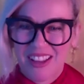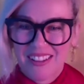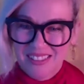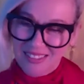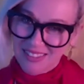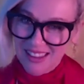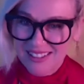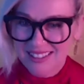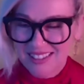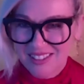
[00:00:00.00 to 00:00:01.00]
And
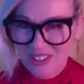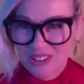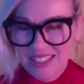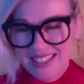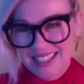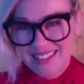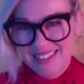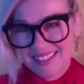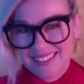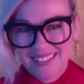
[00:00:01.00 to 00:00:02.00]
that's the solar
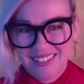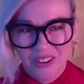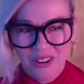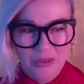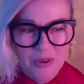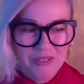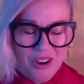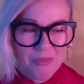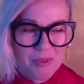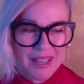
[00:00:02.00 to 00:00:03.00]
season. So we've
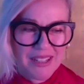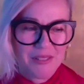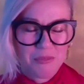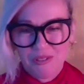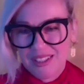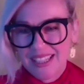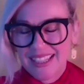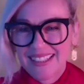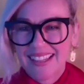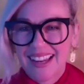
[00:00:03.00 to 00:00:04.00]
got planets moving
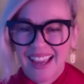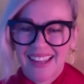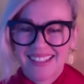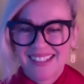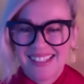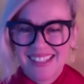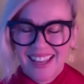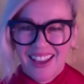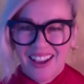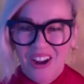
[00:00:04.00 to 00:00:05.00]
in, and
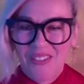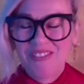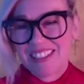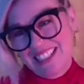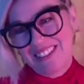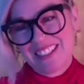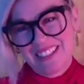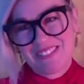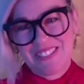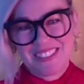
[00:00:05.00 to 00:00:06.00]
I'm really
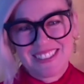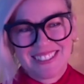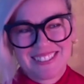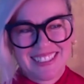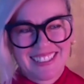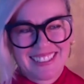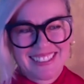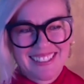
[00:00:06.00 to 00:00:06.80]
looking forward to it.